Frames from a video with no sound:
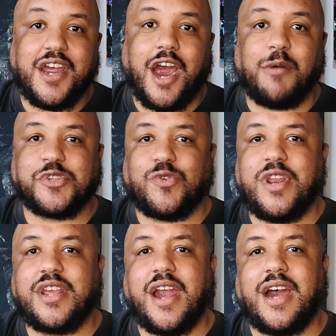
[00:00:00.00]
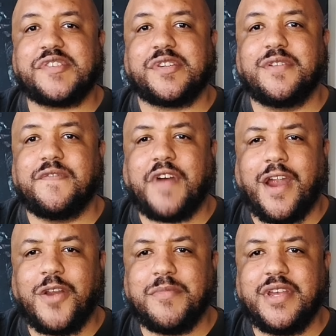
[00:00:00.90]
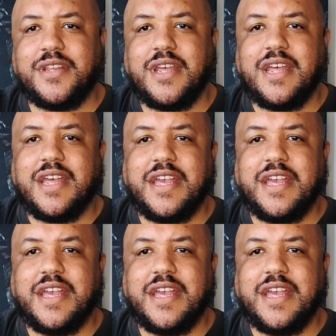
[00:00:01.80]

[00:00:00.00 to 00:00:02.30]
I was creating a hostile environment,